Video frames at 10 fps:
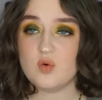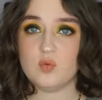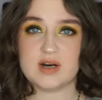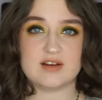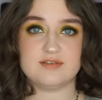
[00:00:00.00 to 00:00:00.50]

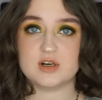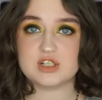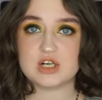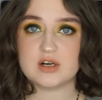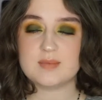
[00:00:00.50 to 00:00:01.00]
When I
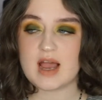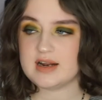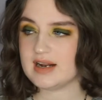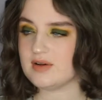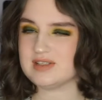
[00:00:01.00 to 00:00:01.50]
first heard about
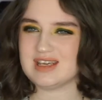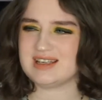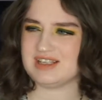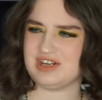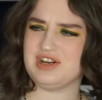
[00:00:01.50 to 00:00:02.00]
it, I was
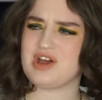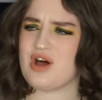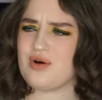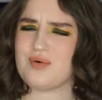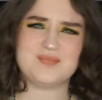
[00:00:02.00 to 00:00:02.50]
like,
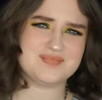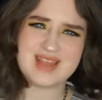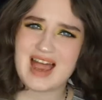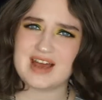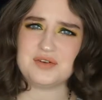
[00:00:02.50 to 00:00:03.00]
no,
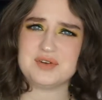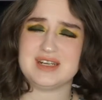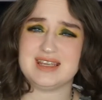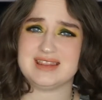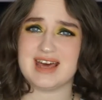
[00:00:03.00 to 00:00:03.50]
I don't
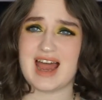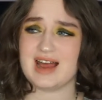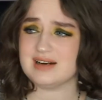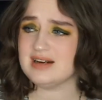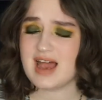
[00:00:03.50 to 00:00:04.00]
need
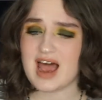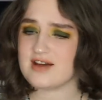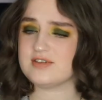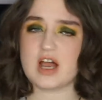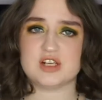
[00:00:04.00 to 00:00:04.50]
that.
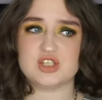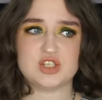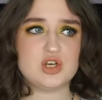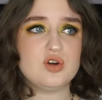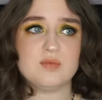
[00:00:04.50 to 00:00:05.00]
I've got
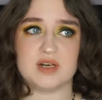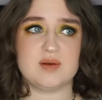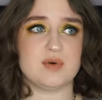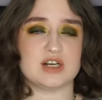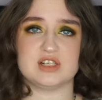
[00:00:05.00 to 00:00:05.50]
too
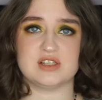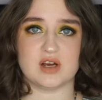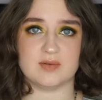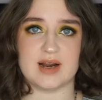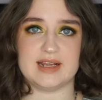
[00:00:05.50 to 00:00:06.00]
many brushes
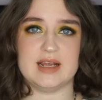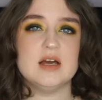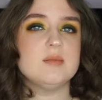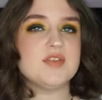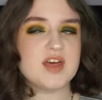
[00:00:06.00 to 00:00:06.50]
already.
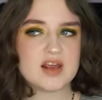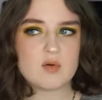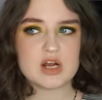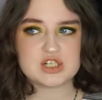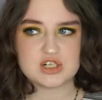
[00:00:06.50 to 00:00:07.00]
But then I
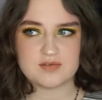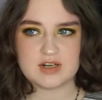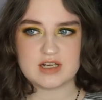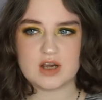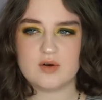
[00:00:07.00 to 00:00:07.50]
watched her
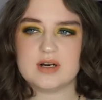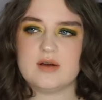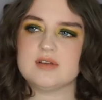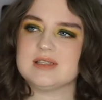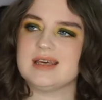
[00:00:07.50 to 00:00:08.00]
video and
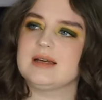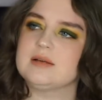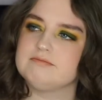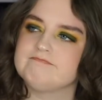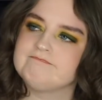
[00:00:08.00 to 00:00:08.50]
I was like,